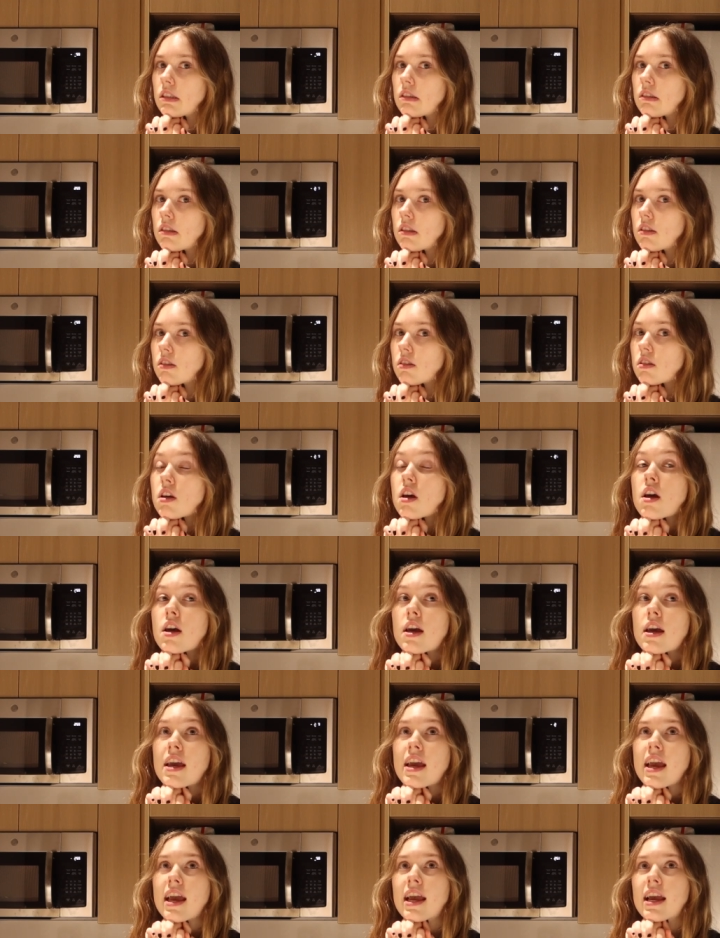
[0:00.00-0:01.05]
like it.
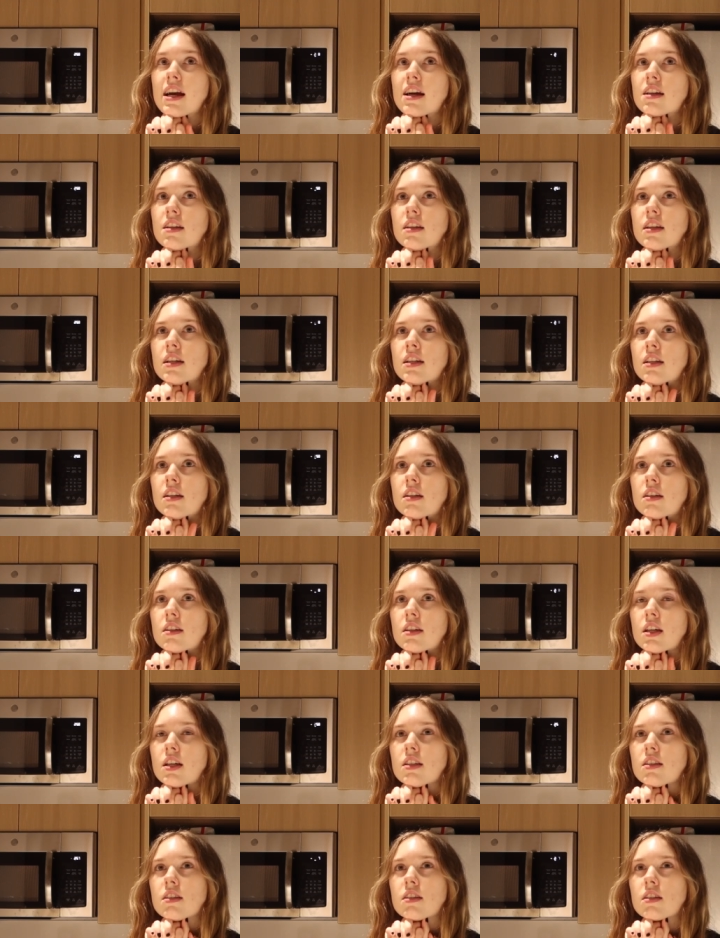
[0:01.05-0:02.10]
And it
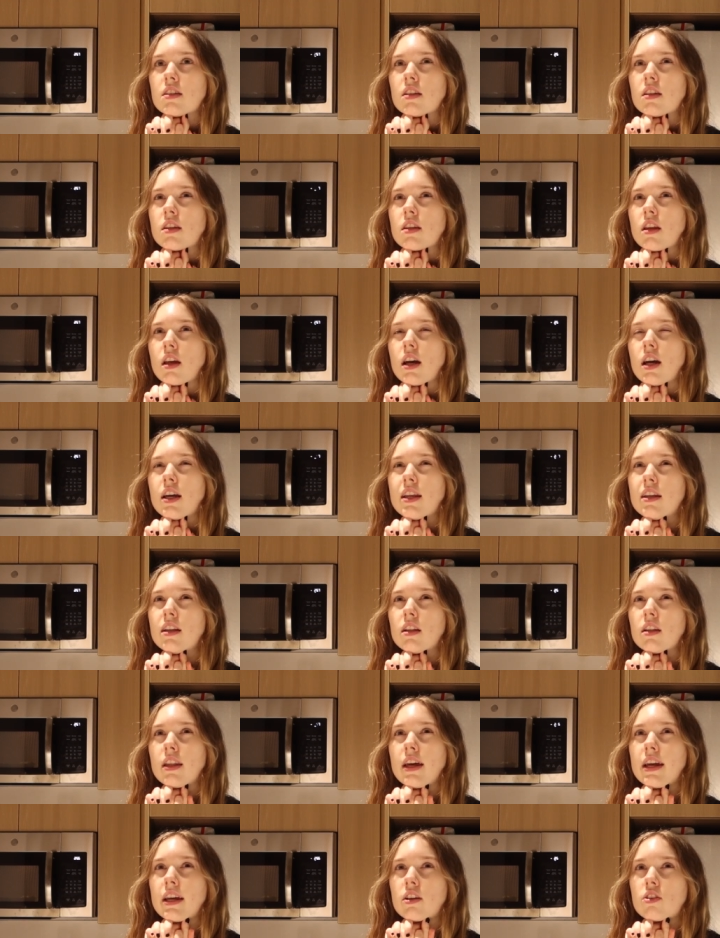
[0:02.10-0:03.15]
tasted kind
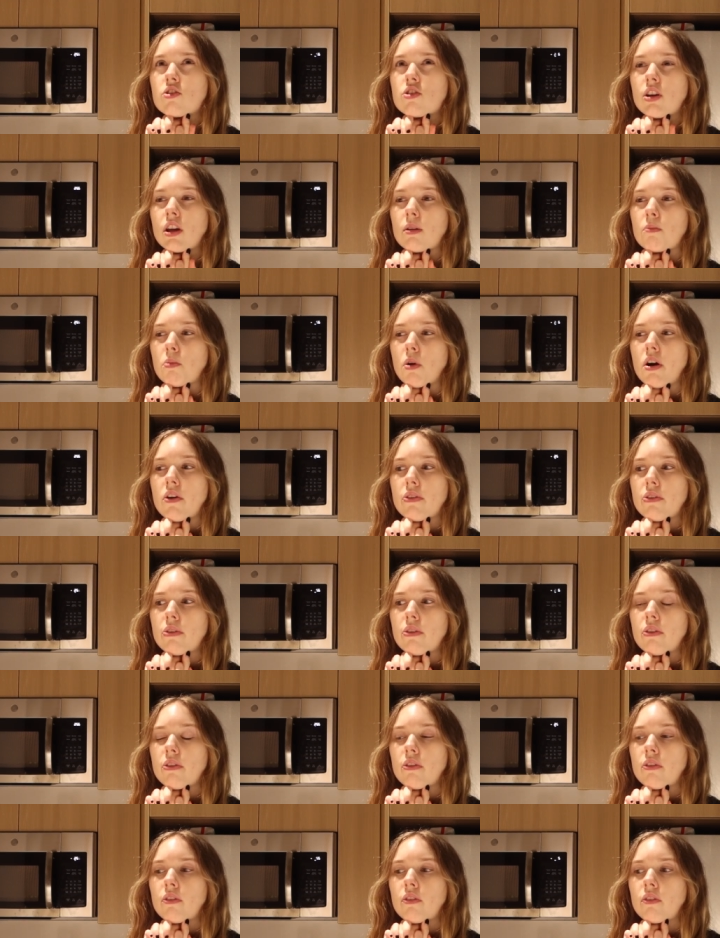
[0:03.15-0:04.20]
of like chicken broth.
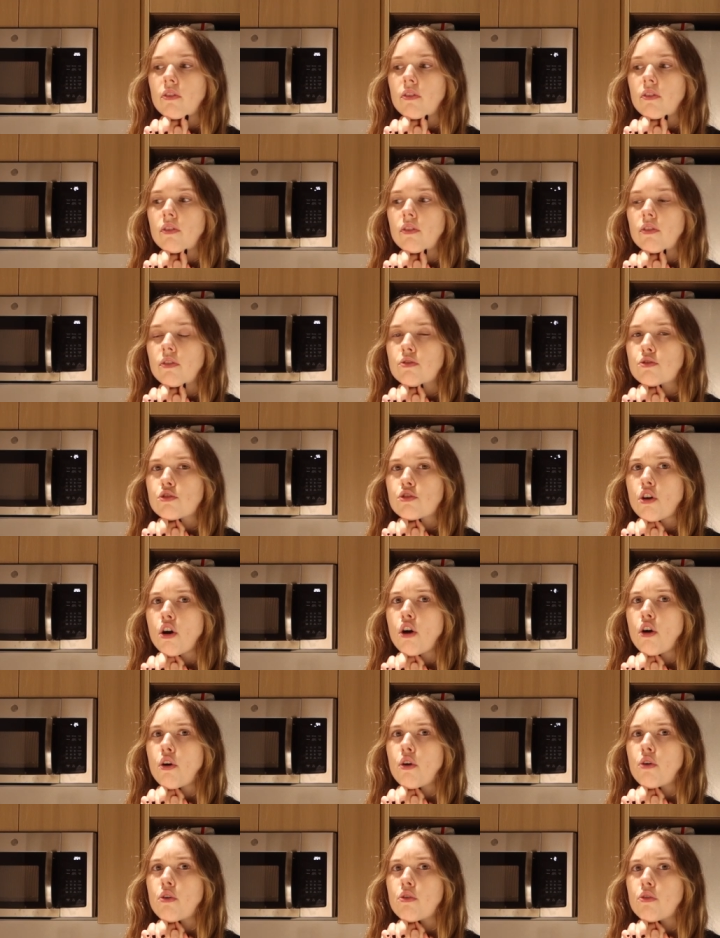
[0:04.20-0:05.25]

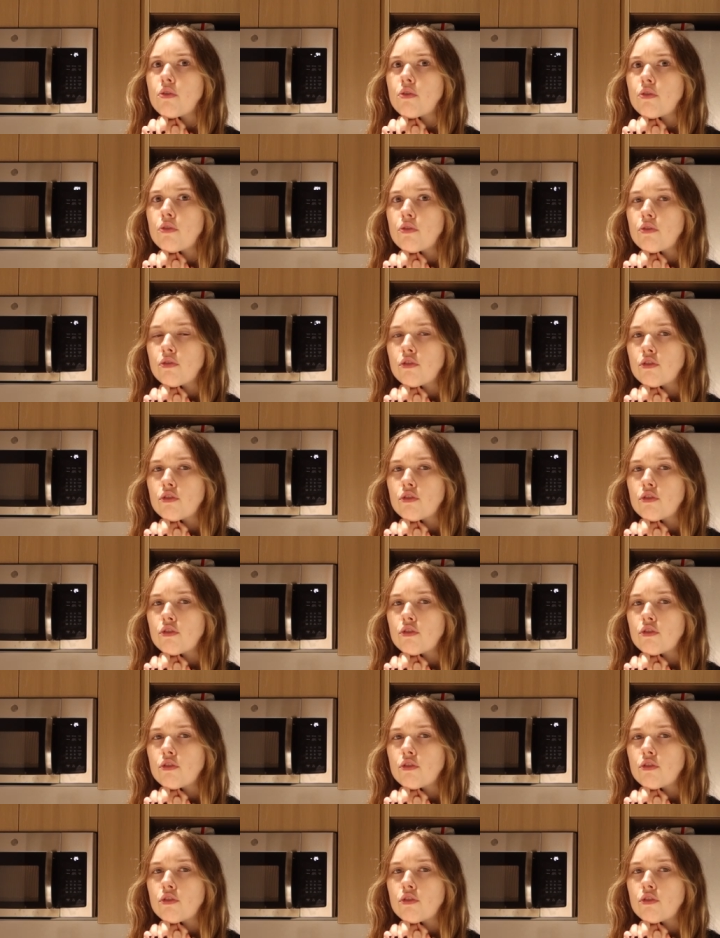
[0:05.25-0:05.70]
So